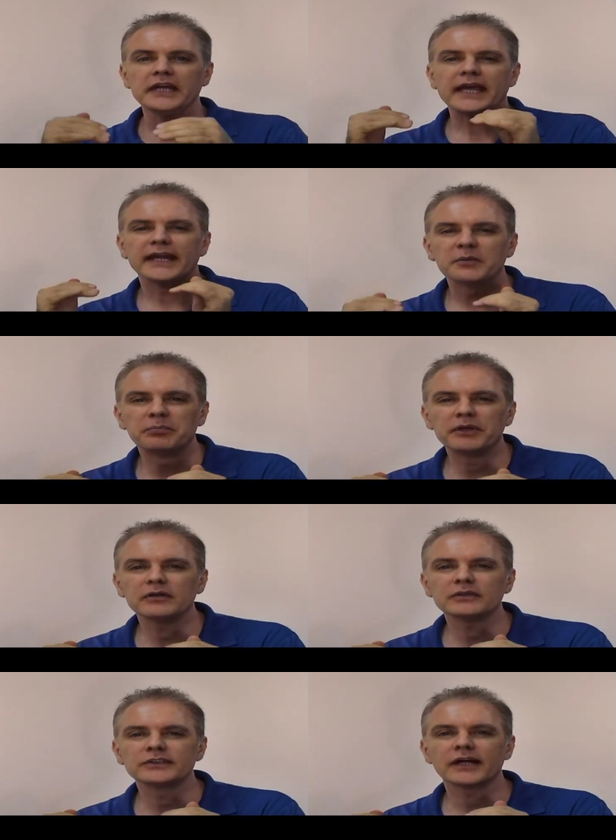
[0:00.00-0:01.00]
and it
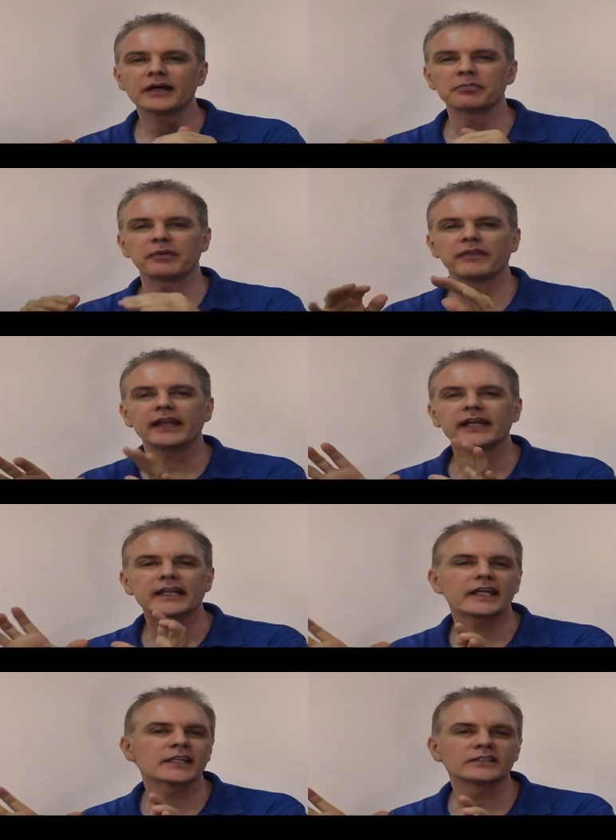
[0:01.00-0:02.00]
builds up and then it
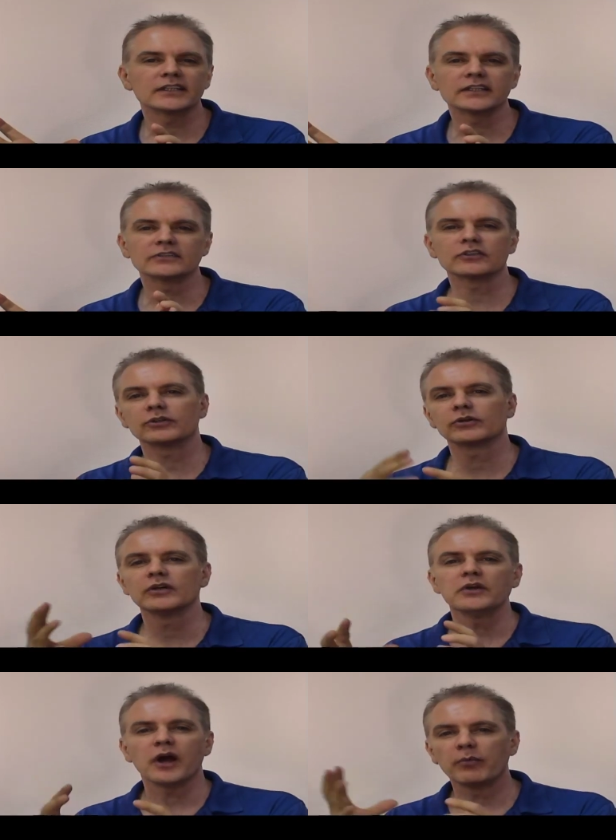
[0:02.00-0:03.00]
kicks into
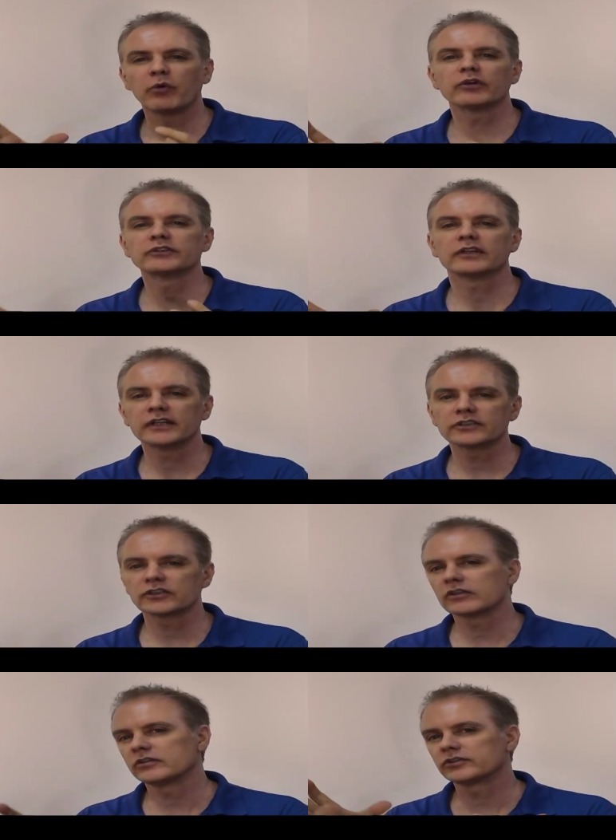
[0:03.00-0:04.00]
a more
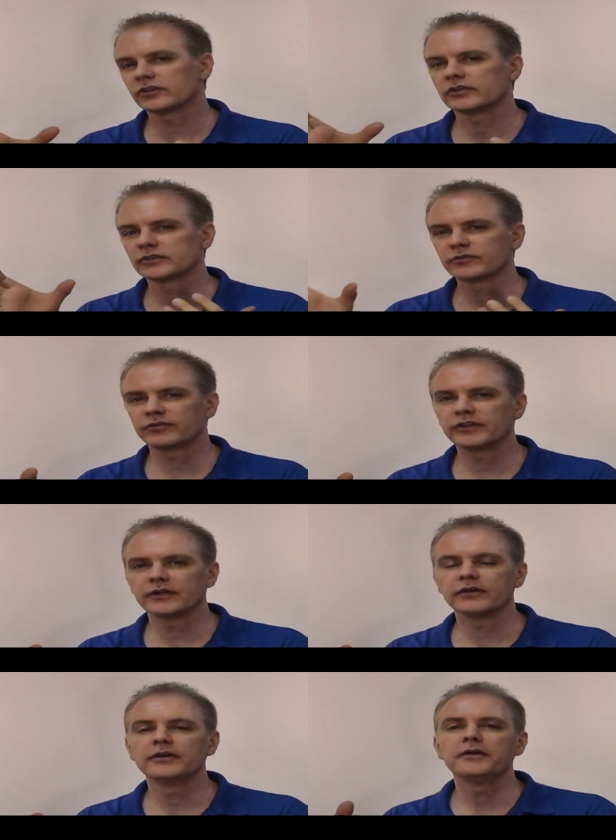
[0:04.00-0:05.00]
traditional salsa
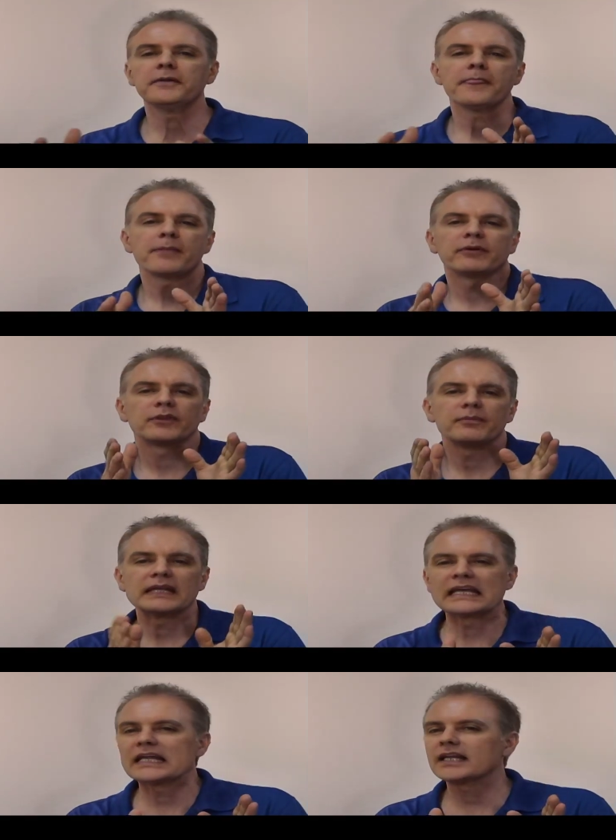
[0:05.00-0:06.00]
feel. But the
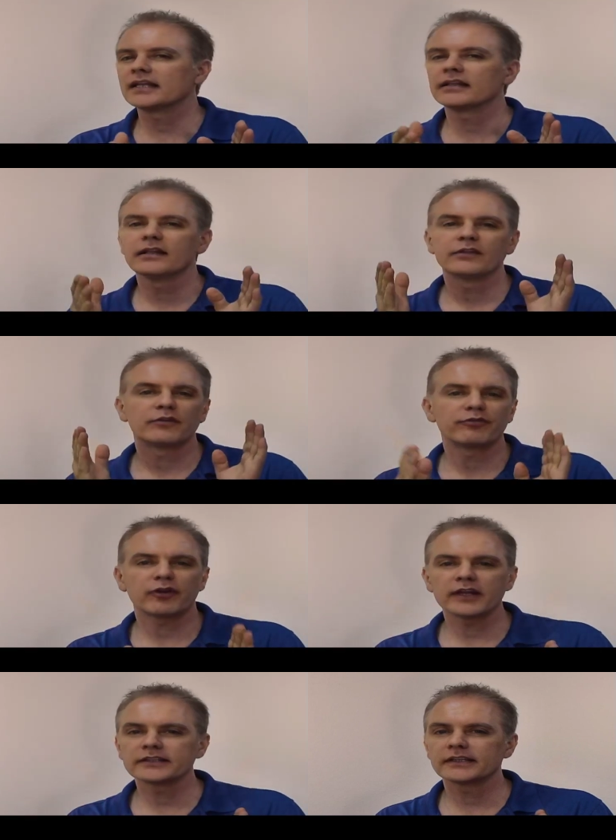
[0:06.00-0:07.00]
beginning, the
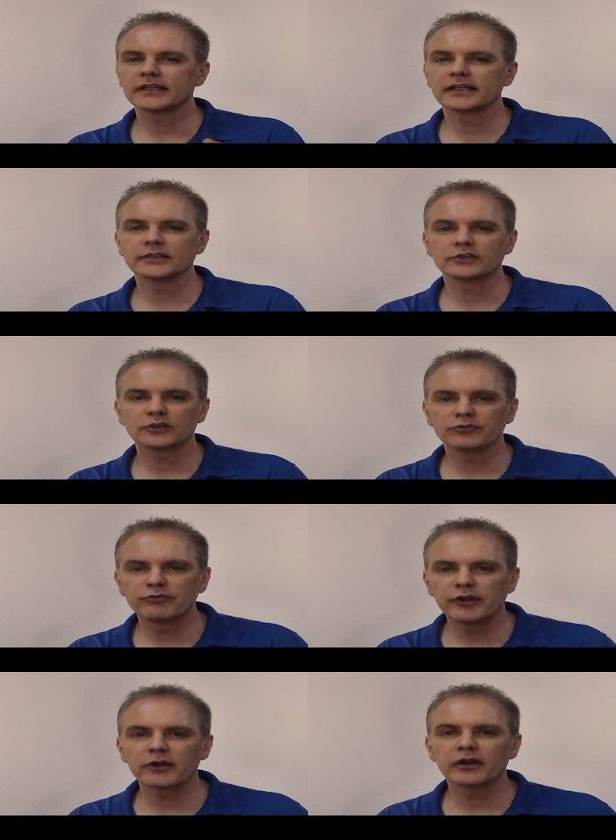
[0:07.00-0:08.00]
phrasing is just
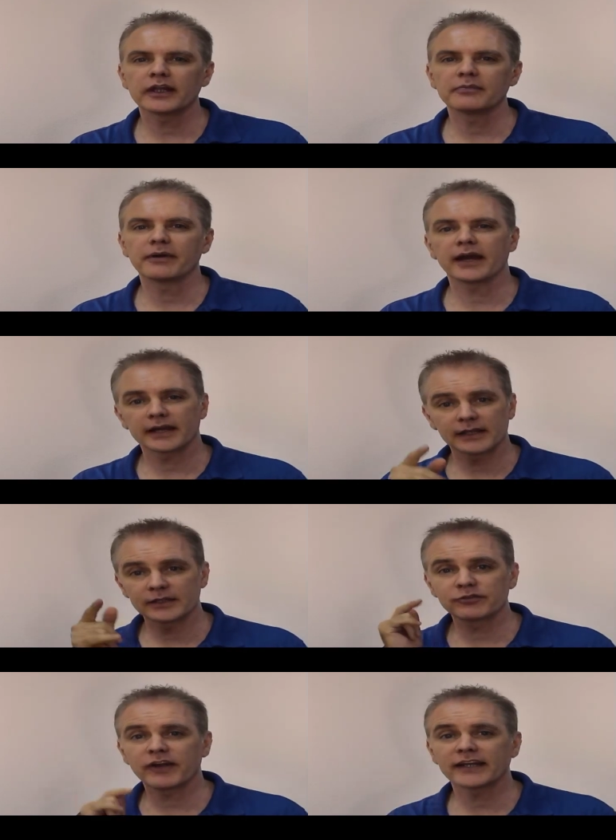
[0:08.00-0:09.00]
very laid back and
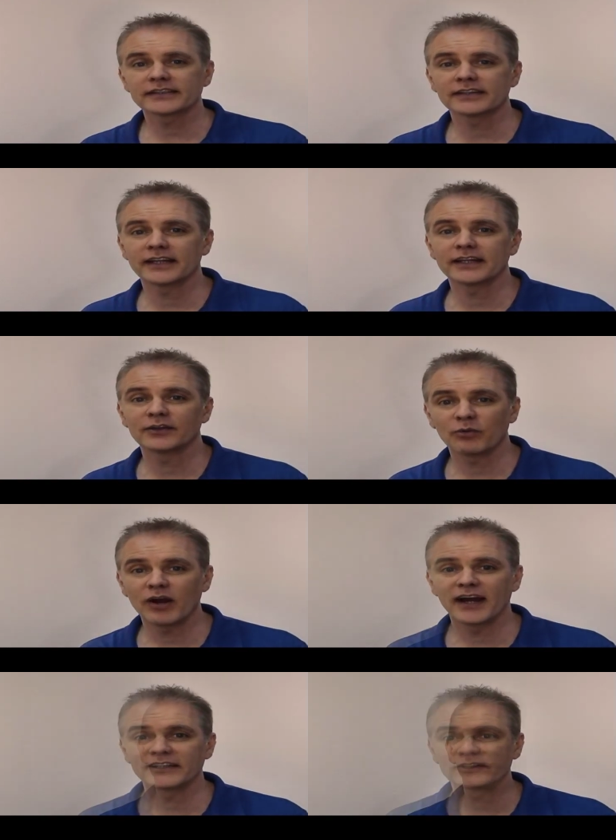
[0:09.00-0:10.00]
it's fascinating to
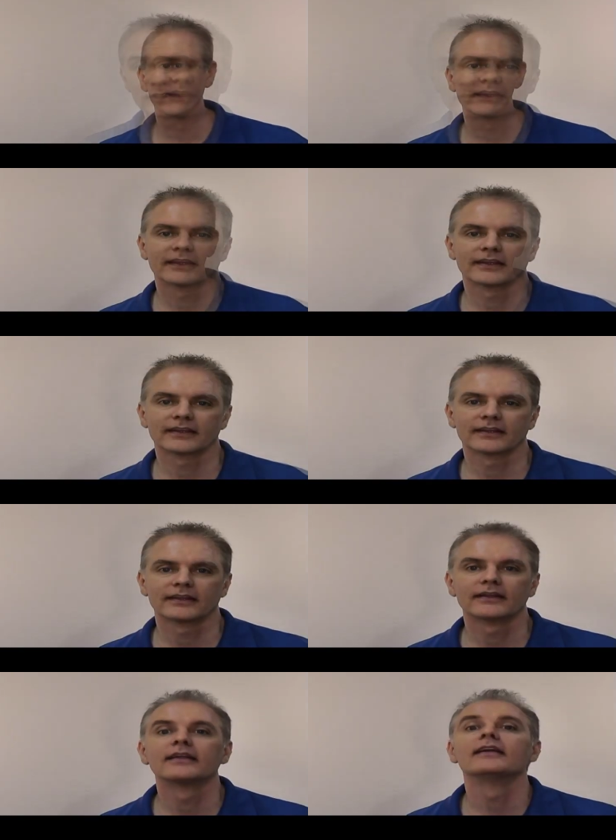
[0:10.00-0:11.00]
watch.
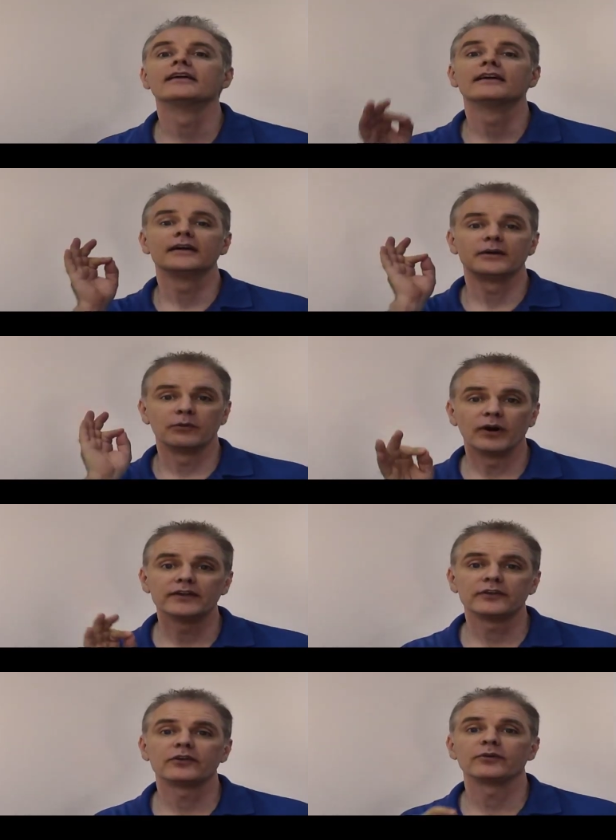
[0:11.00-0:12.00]

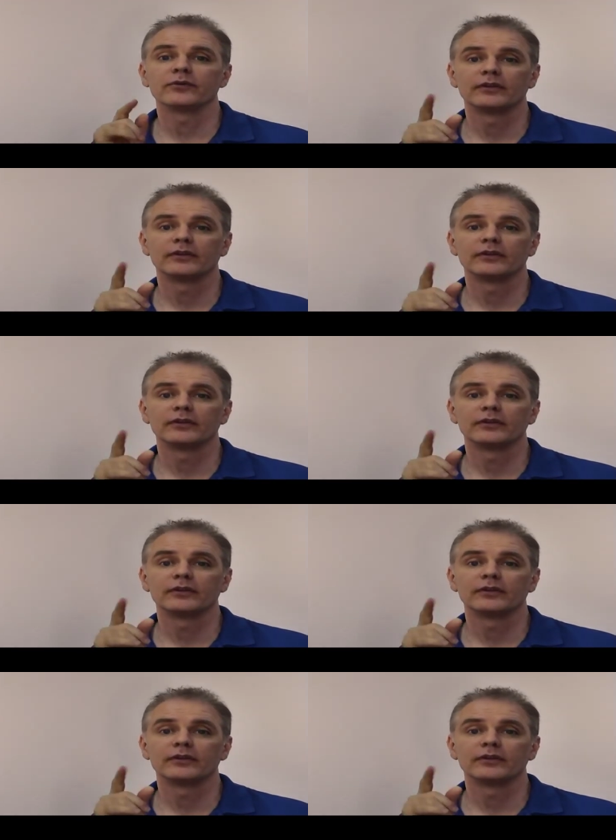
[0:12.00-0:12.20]
1, 2,